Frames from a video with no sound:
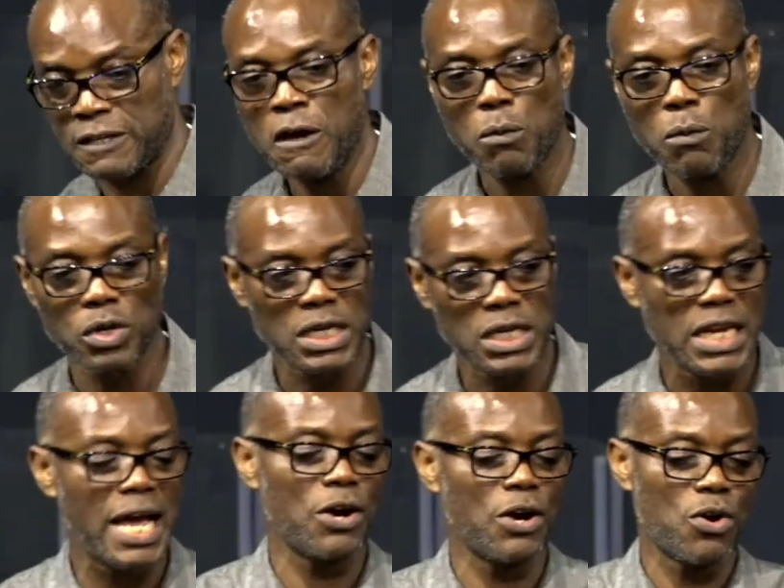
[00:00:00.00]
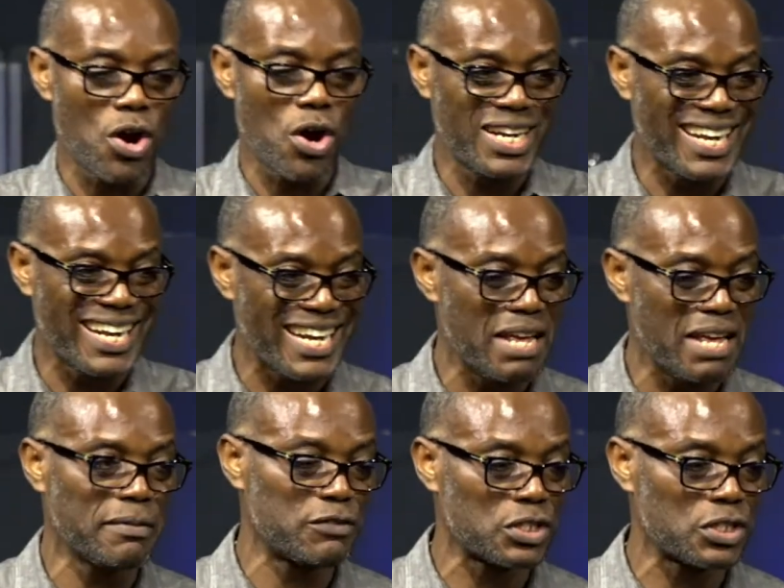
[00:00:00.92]
We declare, oh God, in the name
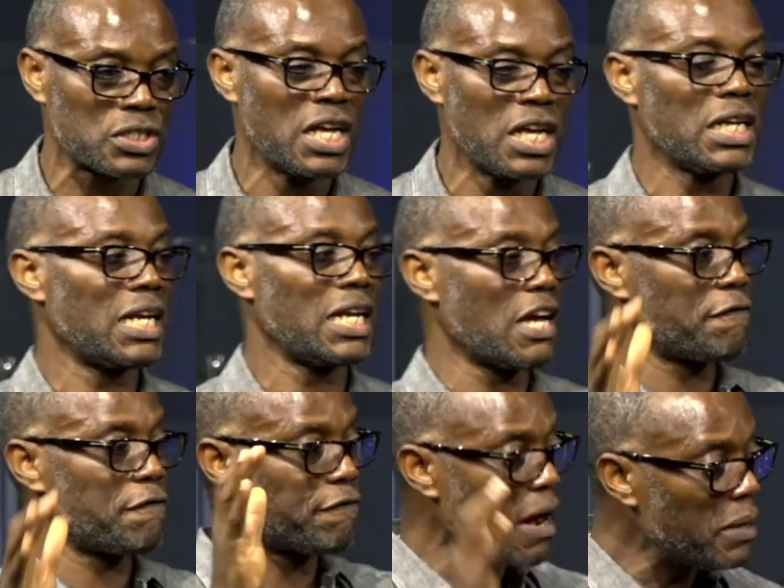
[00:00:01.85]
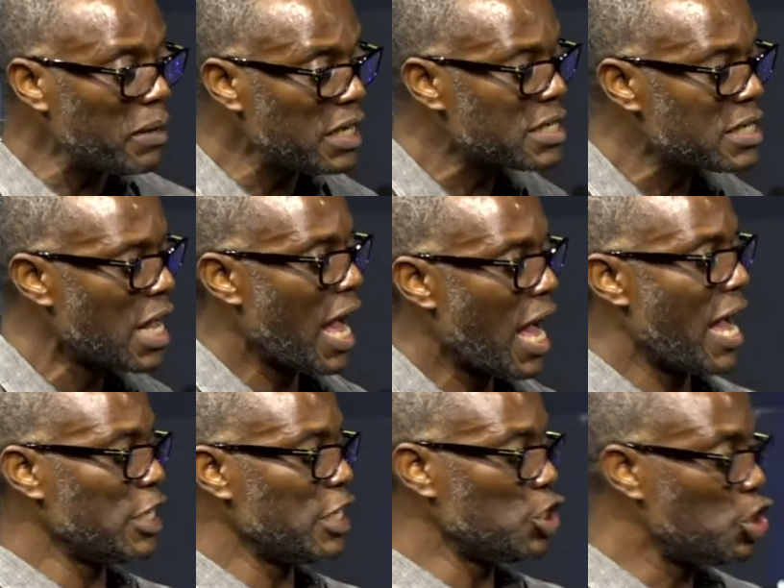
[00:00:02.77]
of Jesus, that their families are
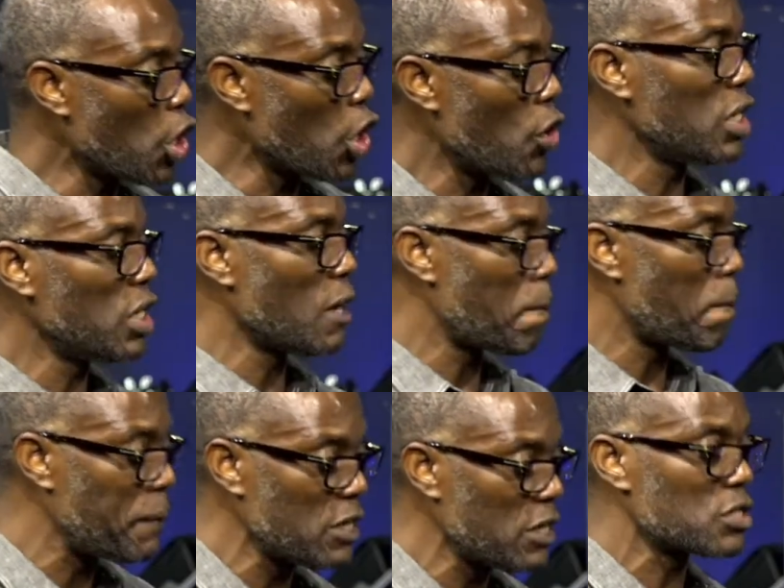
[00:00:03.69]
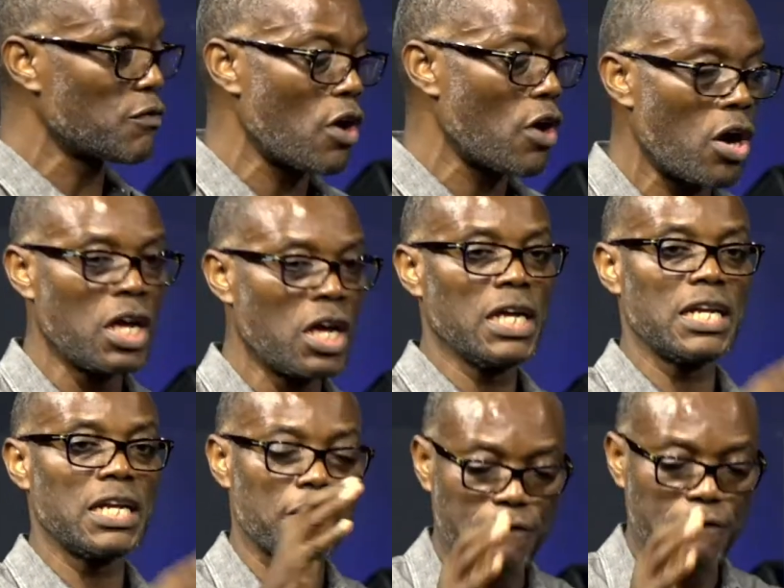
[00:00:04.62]
enjoying the peace of God. Their
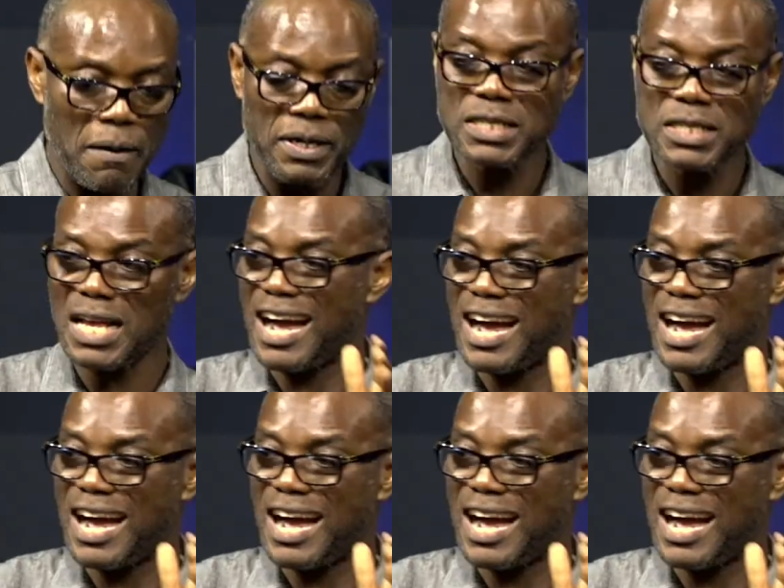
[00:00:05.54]
families are